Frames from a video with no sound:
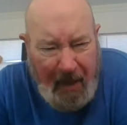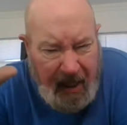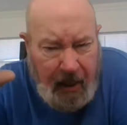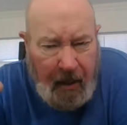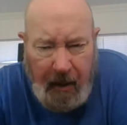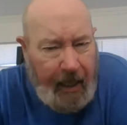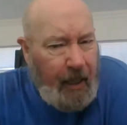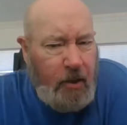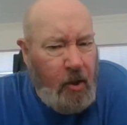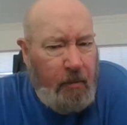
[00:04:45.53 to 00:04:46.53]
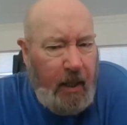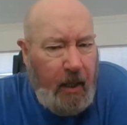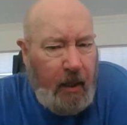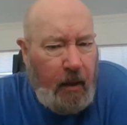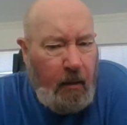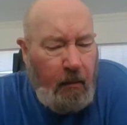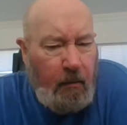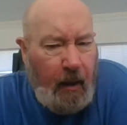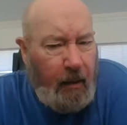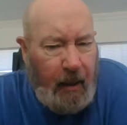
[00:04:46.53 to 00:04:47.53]
Big, ain't too big,
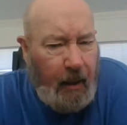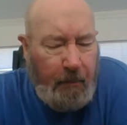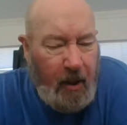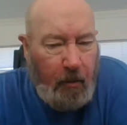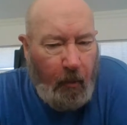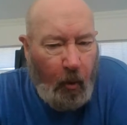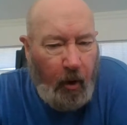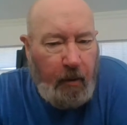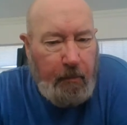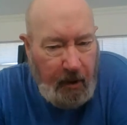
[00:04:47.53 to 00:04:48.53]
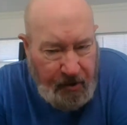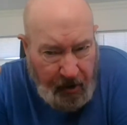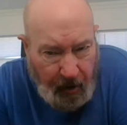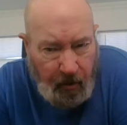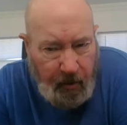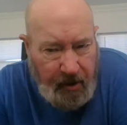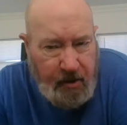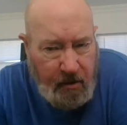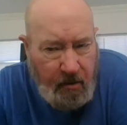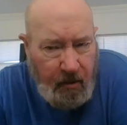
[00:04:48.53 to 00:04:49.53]
ain't like a billboard, but you know,
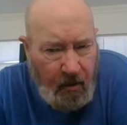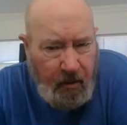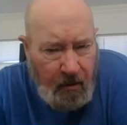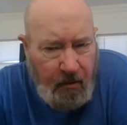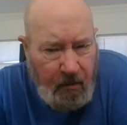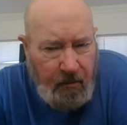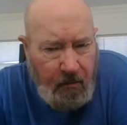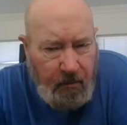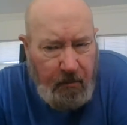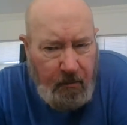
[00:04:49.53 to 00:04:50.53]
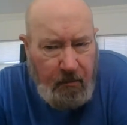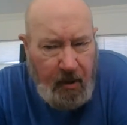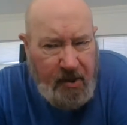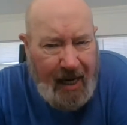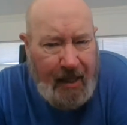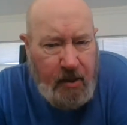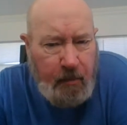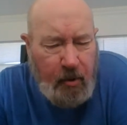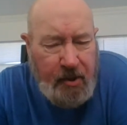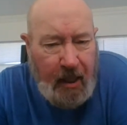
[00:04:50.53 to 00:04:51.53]
it's a
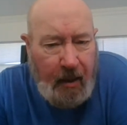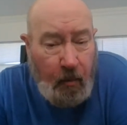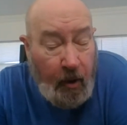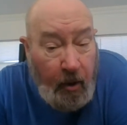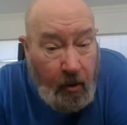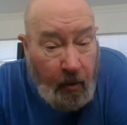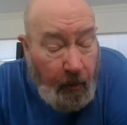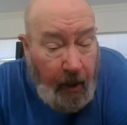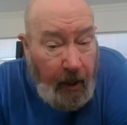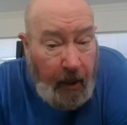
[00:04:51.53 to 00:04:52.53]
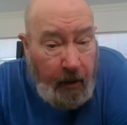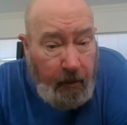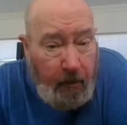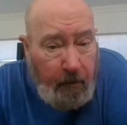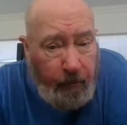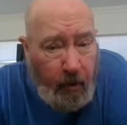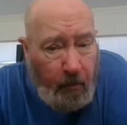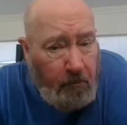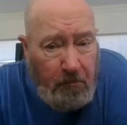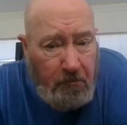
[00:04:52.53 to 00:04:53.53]
sizable sign where you can read
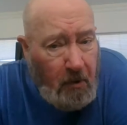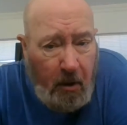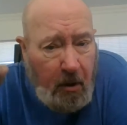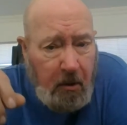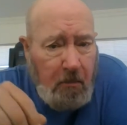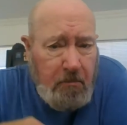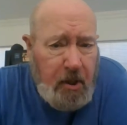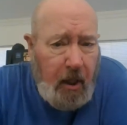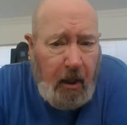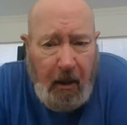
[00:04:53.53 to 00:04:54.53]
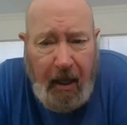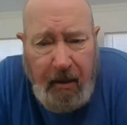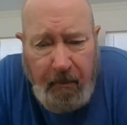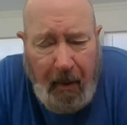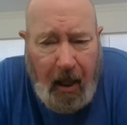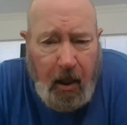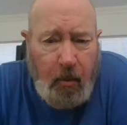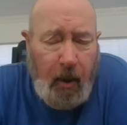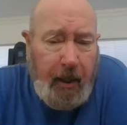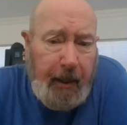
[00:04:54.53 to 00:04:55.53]
from, say, 1/8 mile
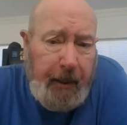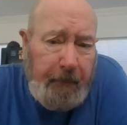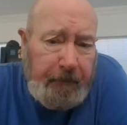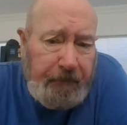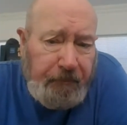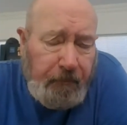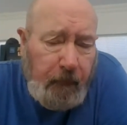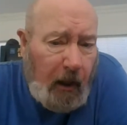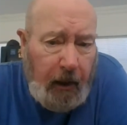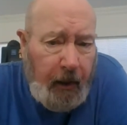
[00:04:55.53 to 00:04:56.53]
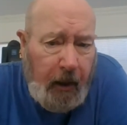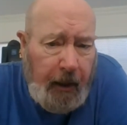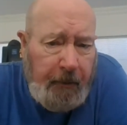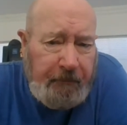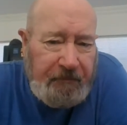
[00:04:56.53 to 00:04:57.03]
away, clearly.